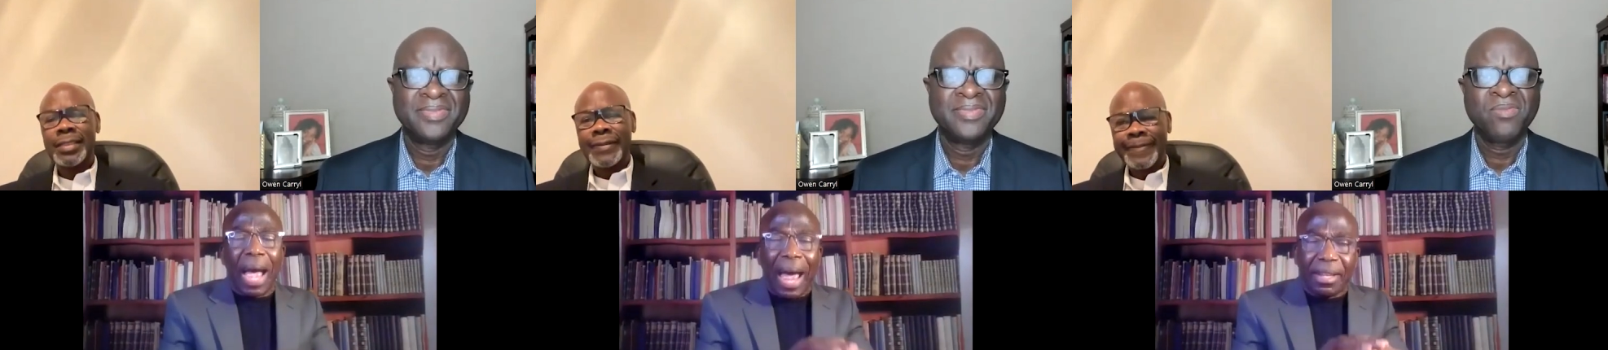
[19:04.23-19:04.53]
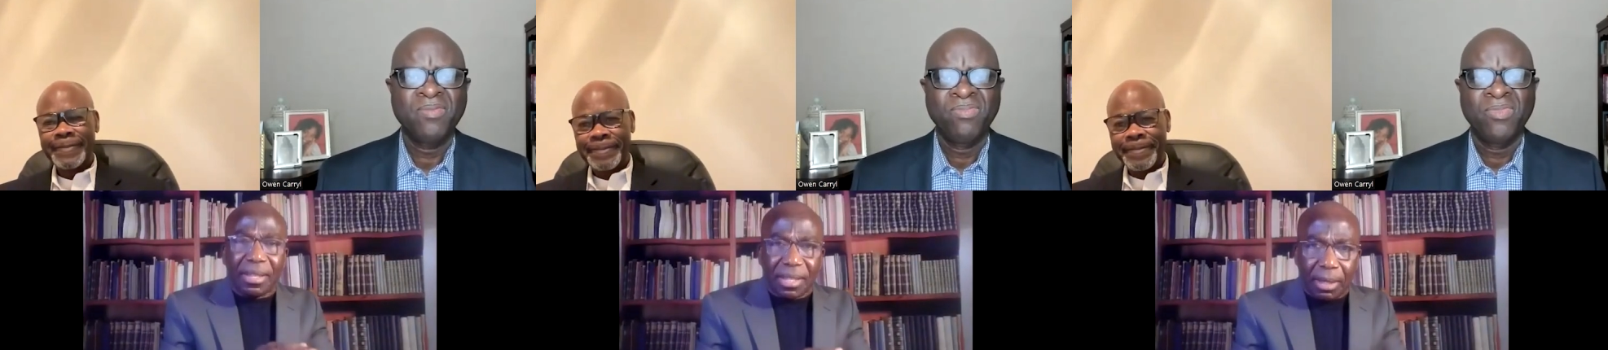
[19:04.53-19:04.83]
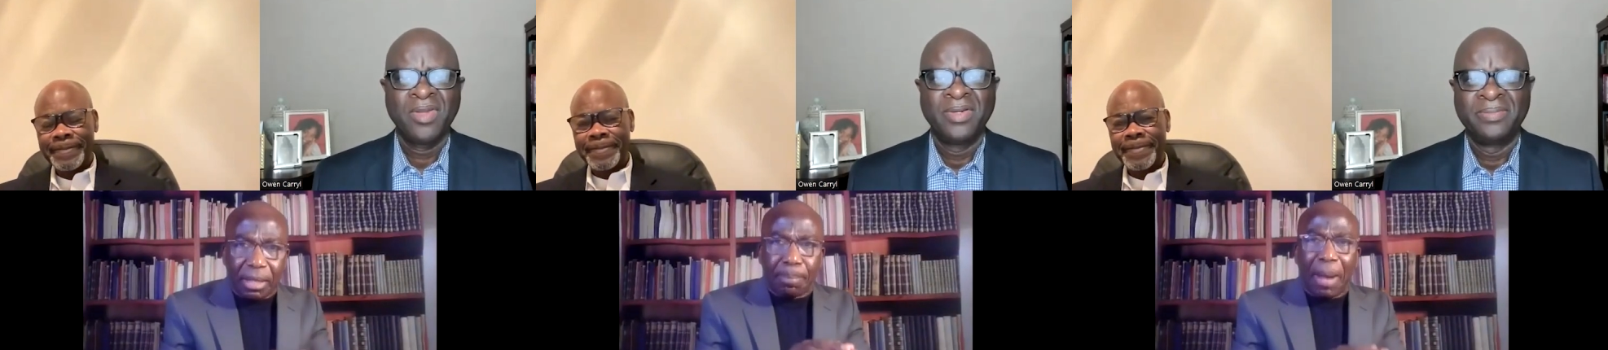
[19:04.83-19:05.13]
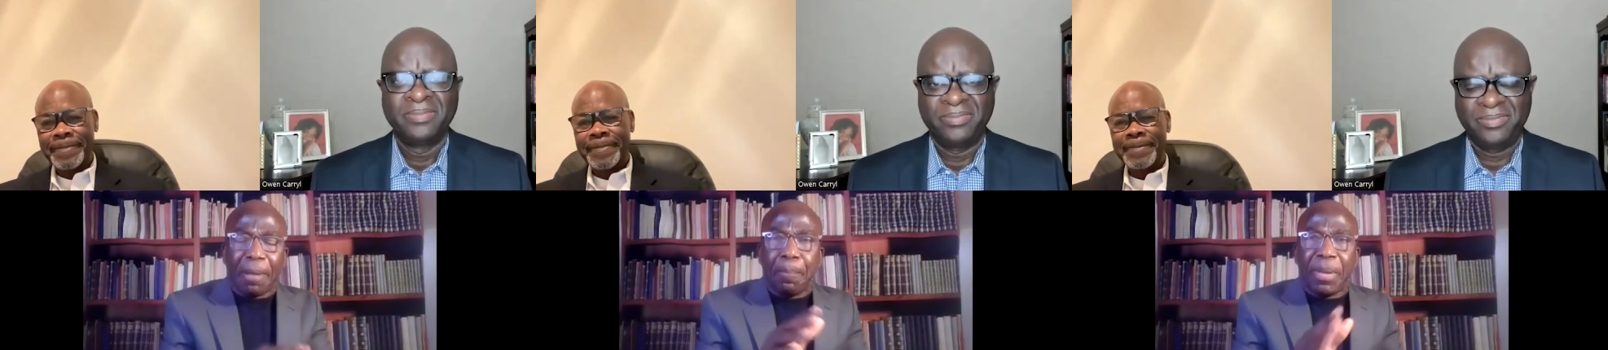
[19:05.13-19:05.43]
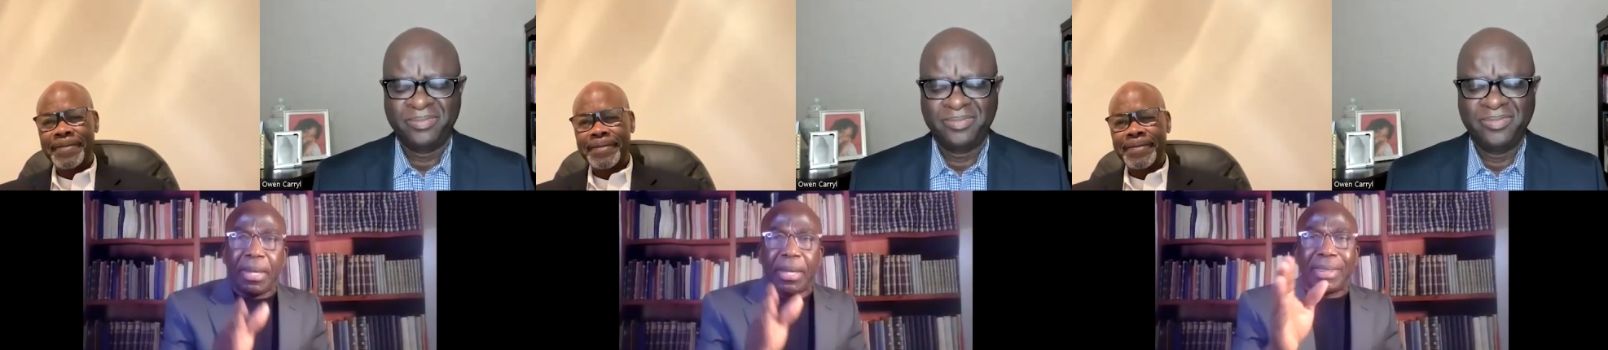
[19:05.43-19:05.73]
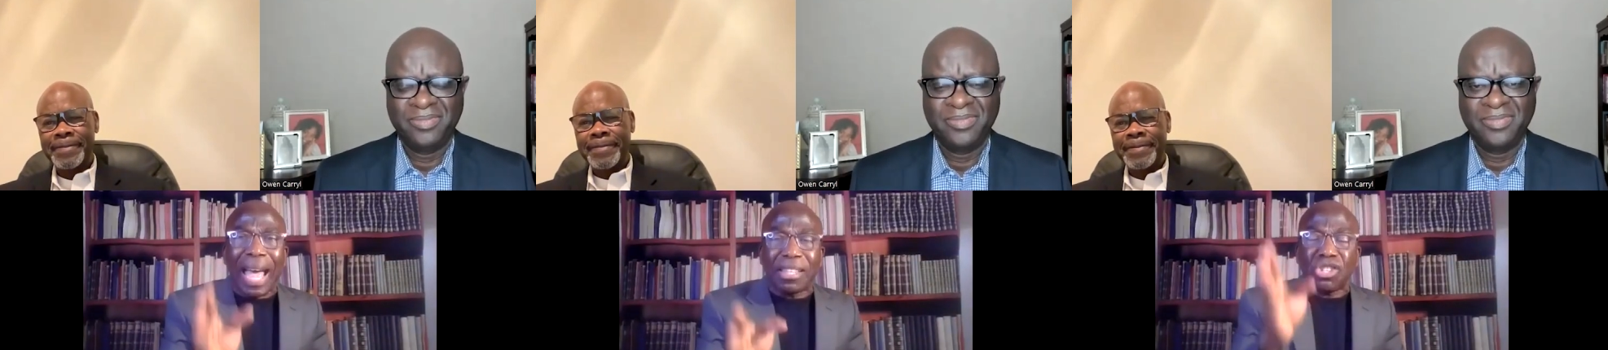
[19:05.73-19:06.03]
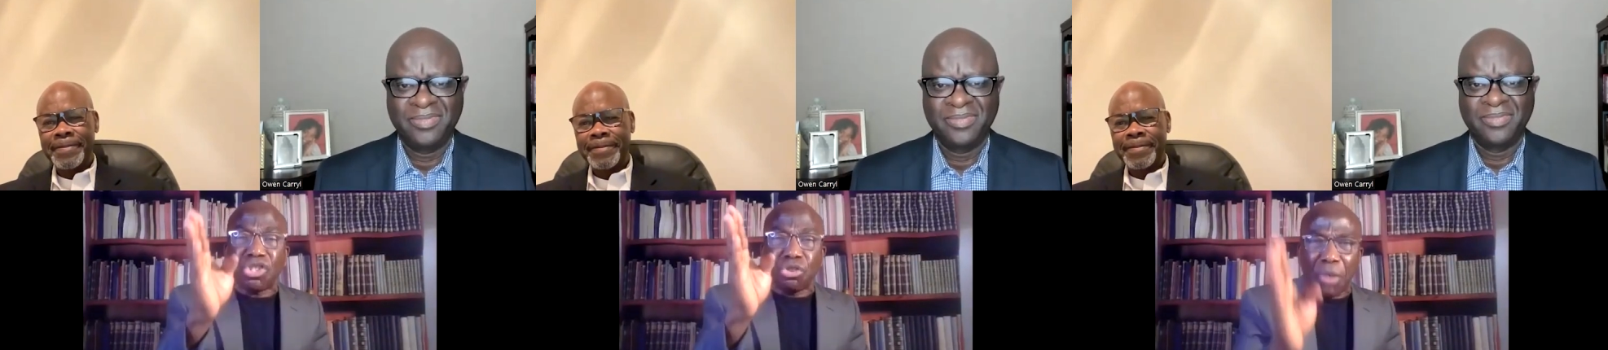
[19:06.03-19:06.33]
Speaker 1: and it's it might be that
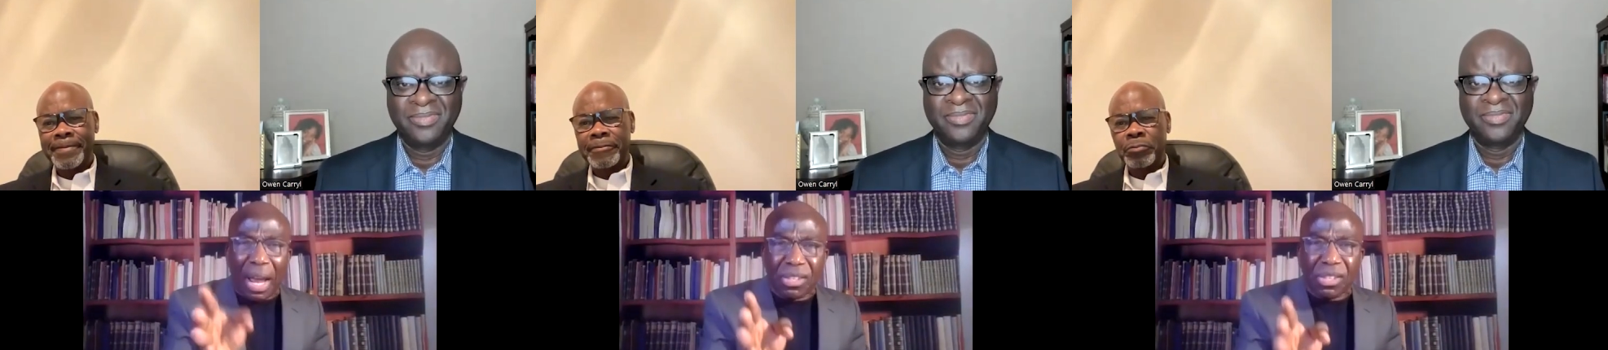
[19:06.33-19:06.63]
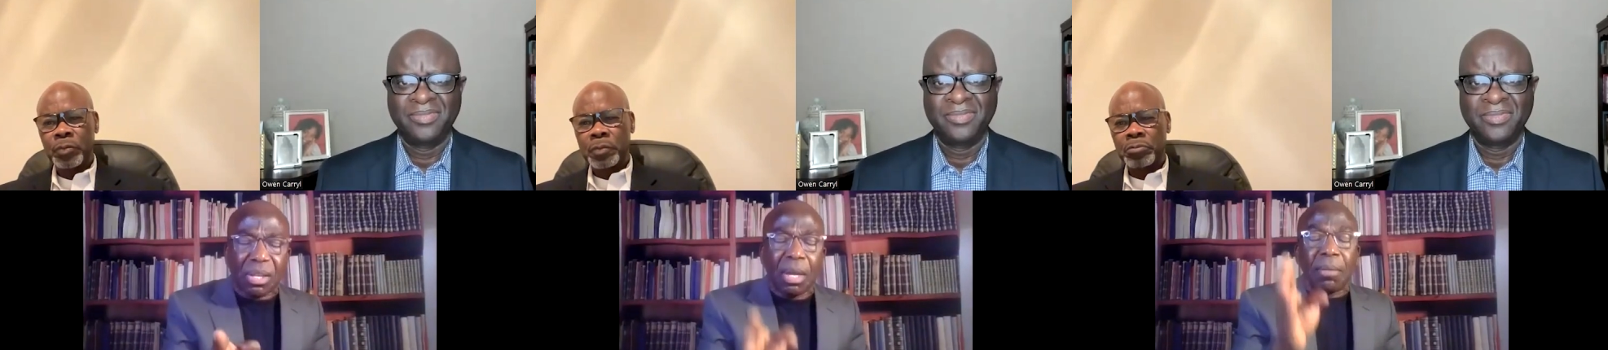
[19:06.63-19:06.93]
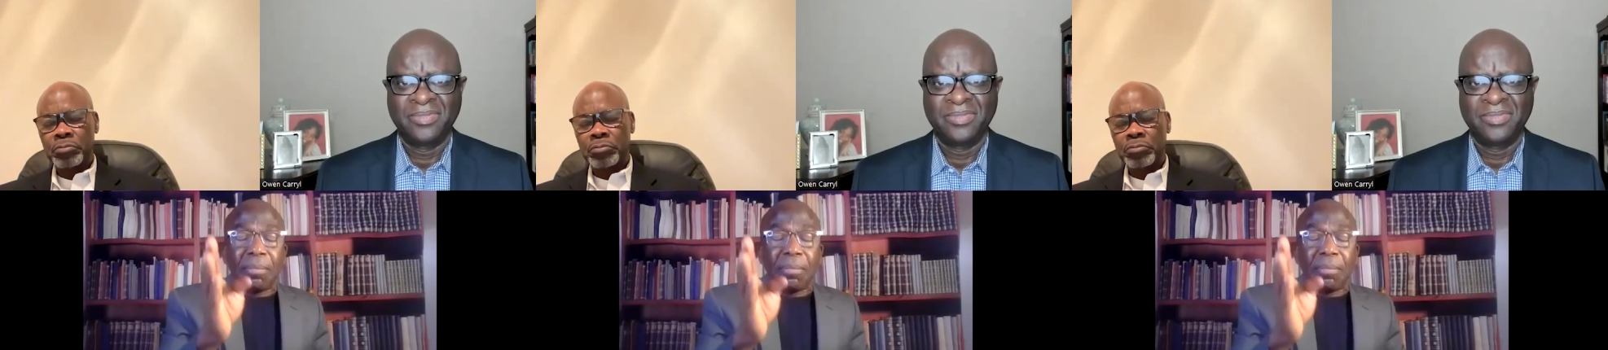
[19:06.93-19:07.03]
strength